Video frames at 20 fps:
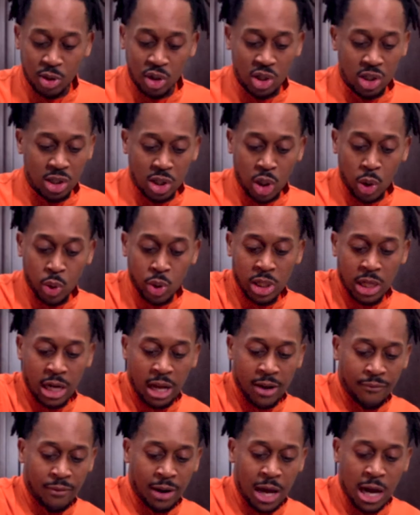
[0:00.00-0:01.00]
we're just toasting
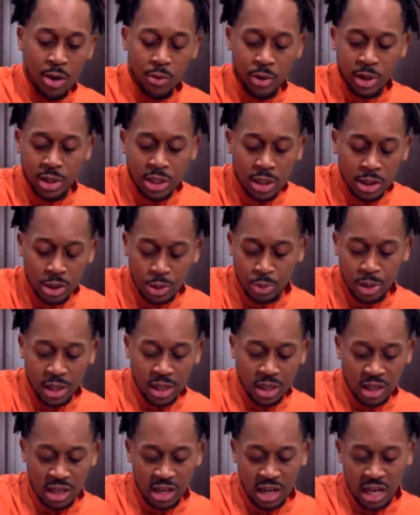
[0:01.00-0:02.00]
that flour until we
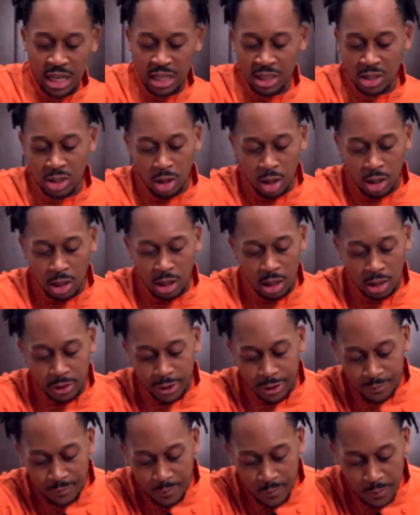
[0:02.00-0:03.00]
get a nice dark color.